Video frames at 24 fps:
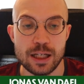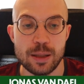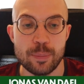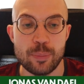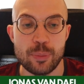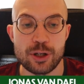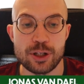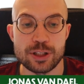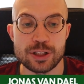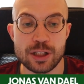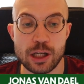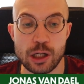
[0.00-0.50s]

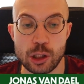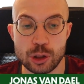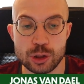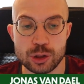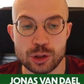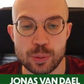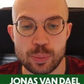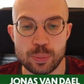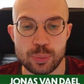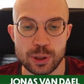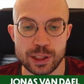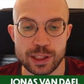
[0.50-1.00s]
but it's
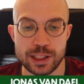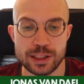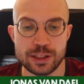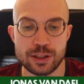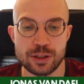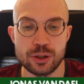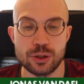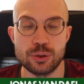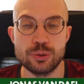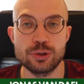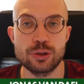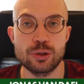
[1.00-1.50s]
also pretty
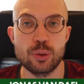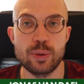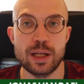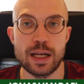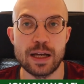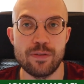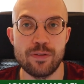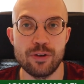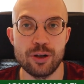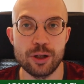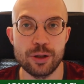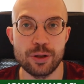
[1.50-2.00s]
slow, so we
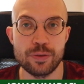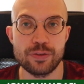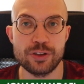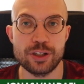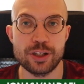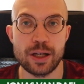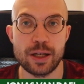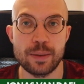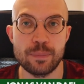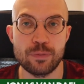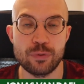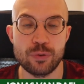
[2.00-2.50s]
have a lot of
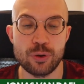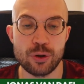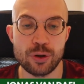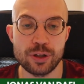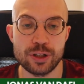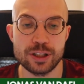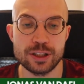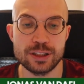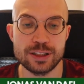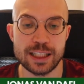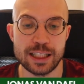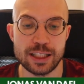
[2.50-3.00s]
time for
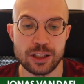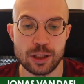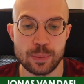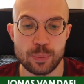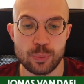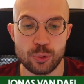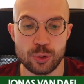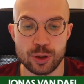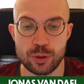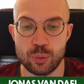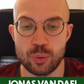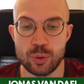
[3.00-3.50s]
the
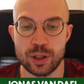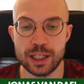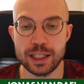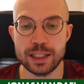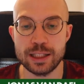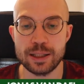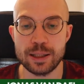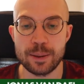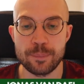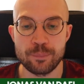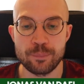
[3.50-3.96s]
setup with white.